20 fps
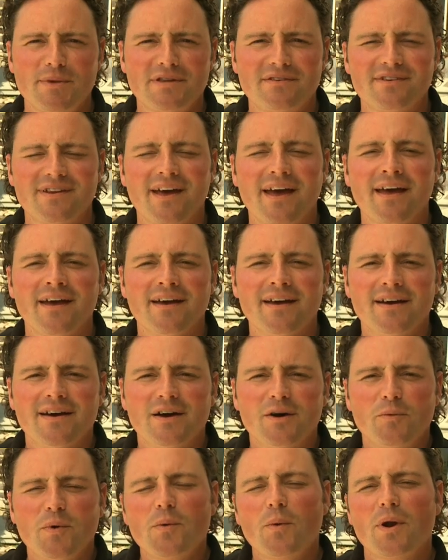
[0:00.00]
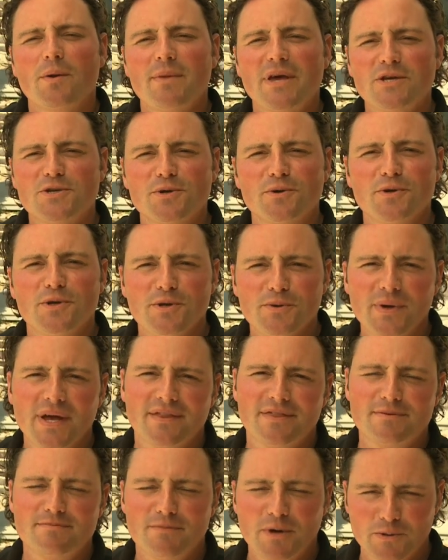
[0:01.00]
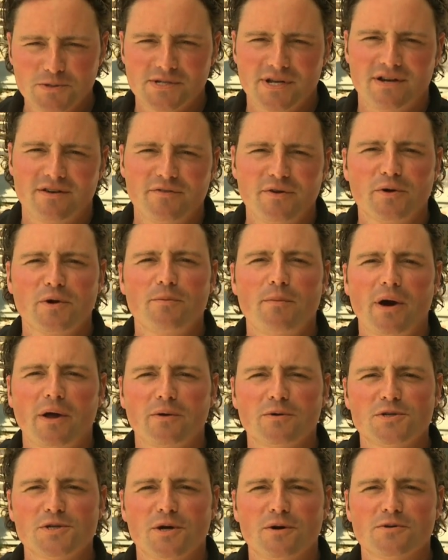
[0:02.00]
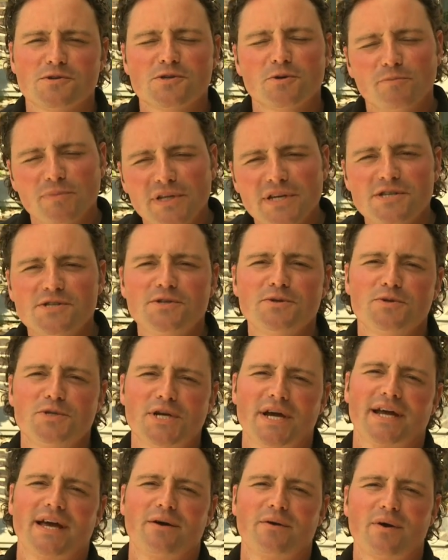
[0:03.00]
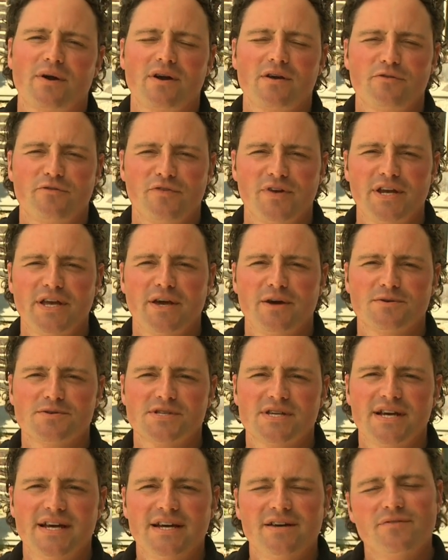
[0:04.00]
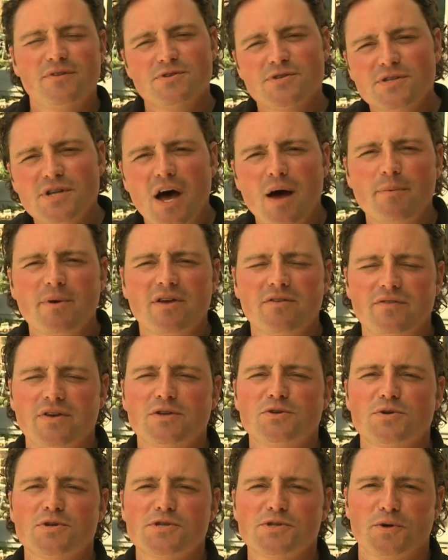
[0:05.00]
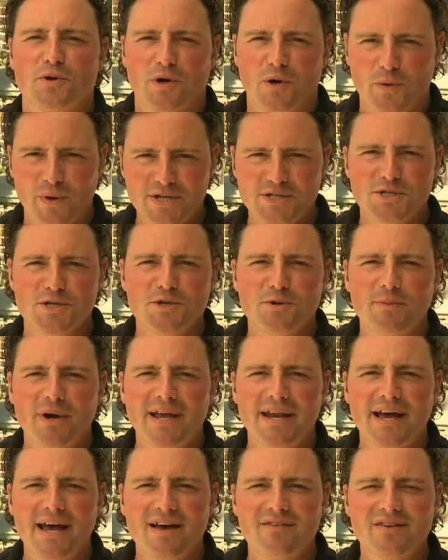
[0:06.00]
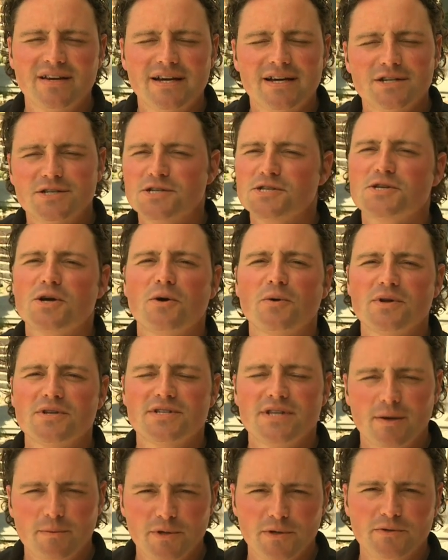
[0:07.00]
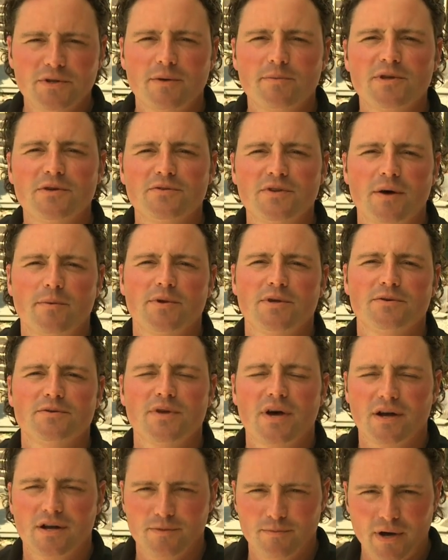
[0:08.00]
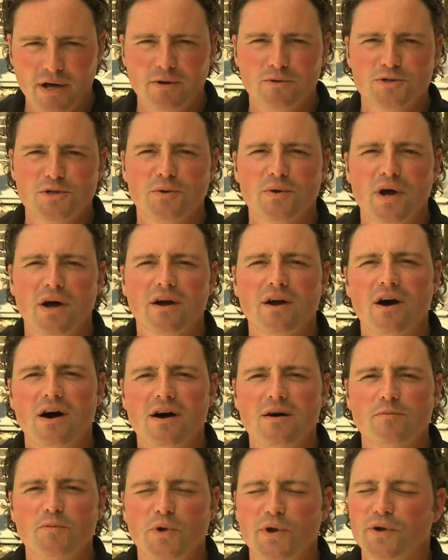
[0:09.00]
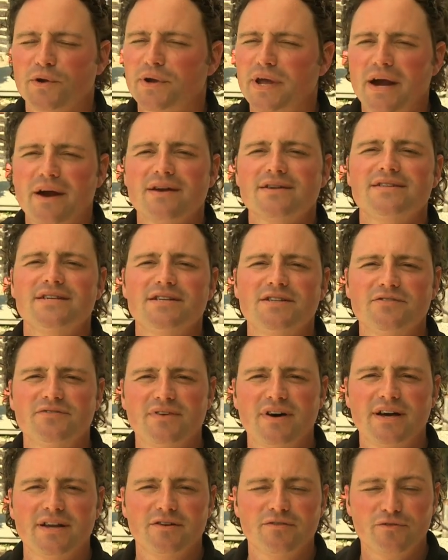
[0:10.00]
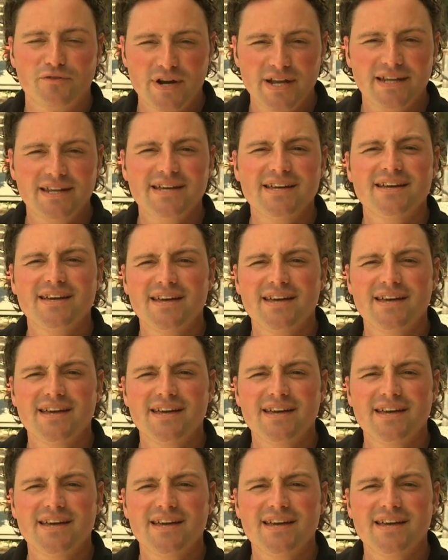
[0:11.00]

me today. We want to make sure you get the most out of your Kamado Joe, so please do check out our other videos. If there's a topic of interest or a question you might have, just go to www.kamadojoe.com, where you're guaranteed to find a friendly,